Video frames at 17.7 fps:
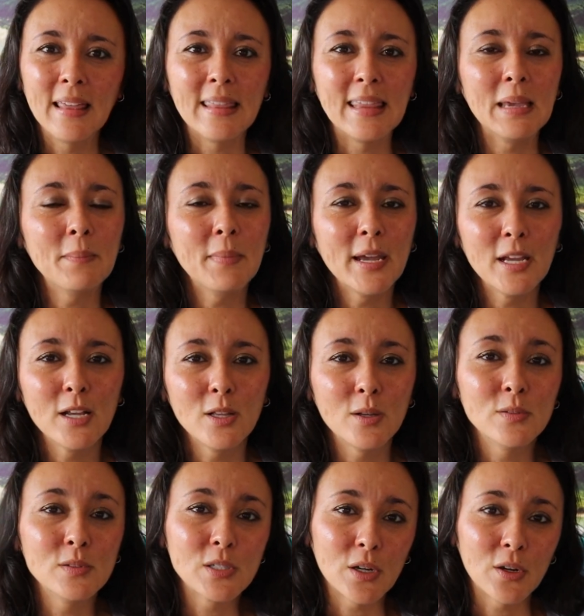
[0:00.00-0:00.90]
they might
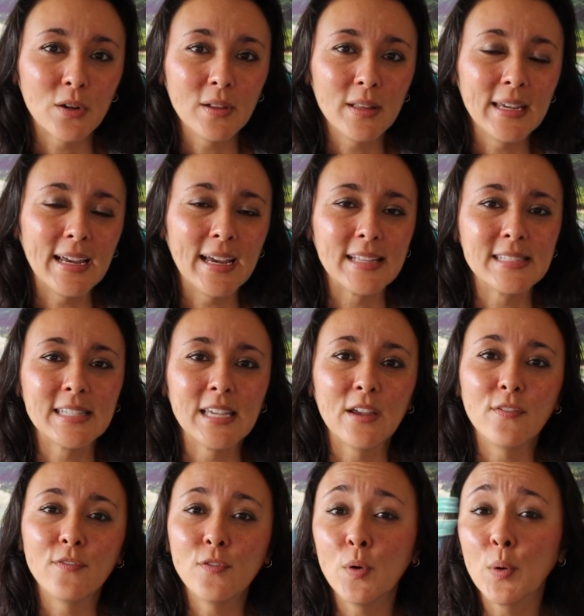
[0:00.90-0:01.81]
close early at
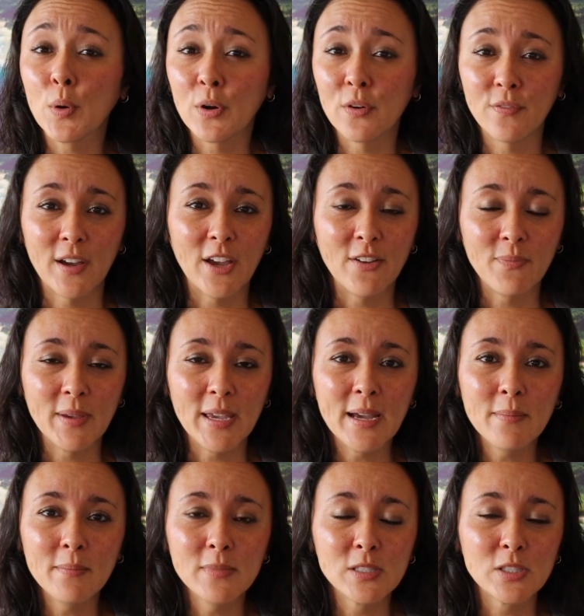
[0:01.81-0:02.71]
say 4 or 5 p.m.